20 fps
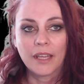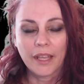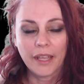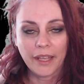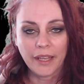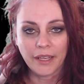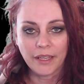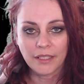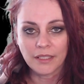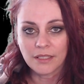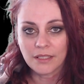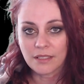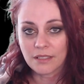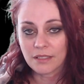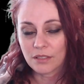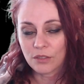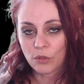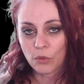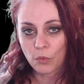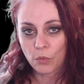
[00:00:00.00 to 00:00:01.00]

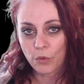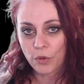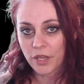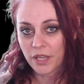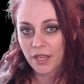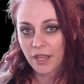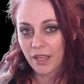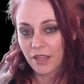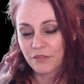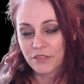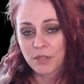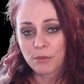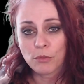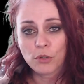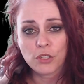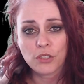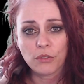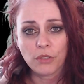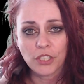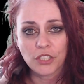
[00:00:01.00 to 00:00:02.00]
and we have some
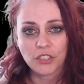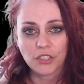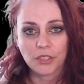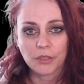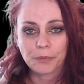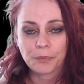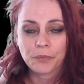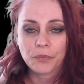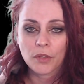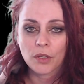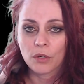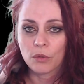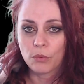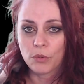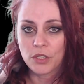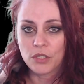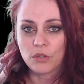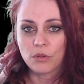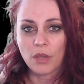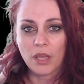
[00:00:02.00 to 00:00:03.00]
restriction
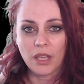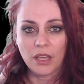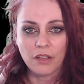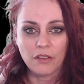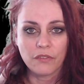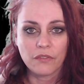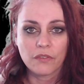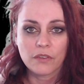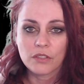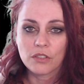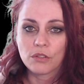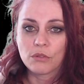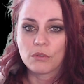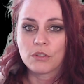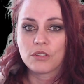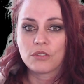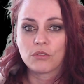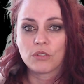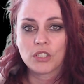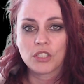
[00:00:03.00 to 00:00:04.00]
we do have the
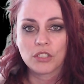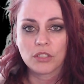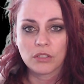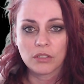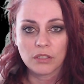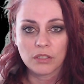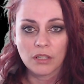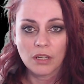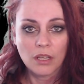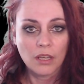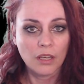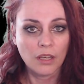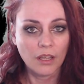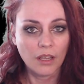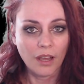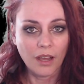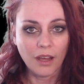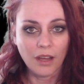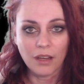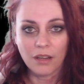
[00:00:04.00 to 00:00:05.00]
restriction
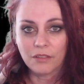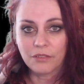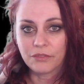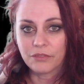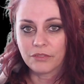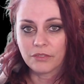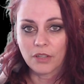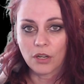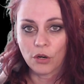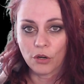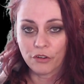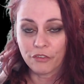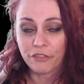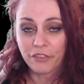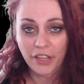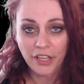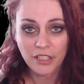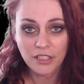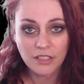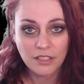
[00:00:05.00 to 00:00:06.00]
of our
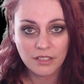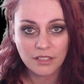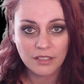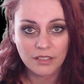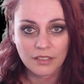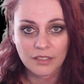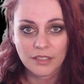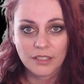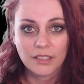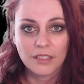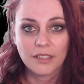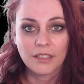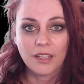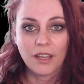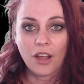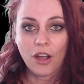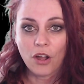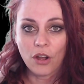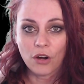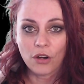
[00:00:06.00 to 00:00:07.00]
funds,
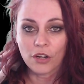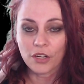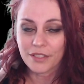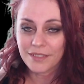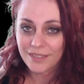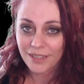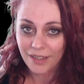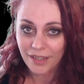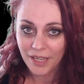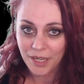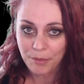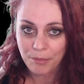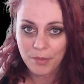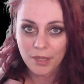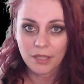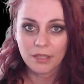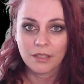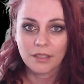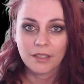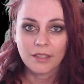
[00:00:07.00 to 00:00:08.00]
our time,
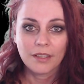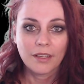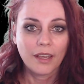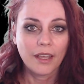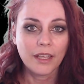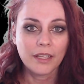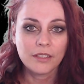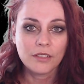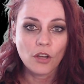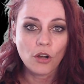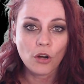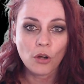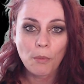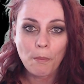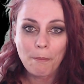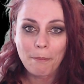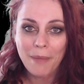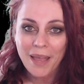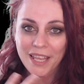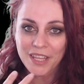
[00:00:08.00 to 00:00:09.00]
and our
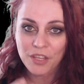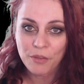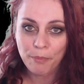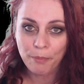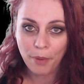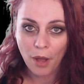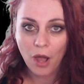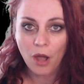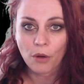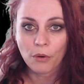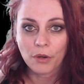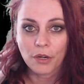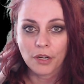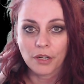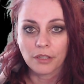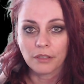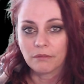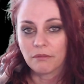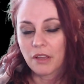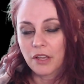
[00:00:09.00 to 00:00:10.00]

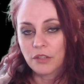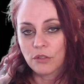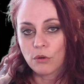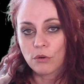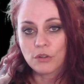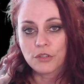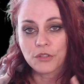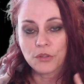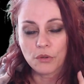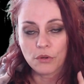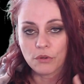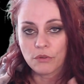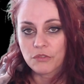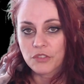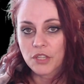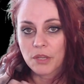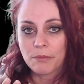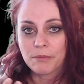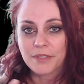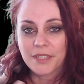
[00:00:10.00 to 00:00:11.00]
manpower, and also
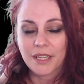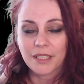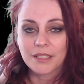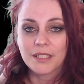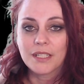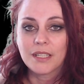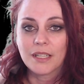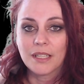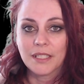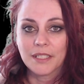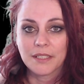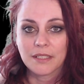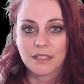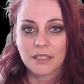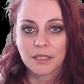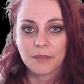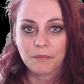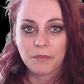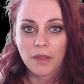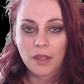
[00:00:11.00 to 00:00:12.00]
some technicality.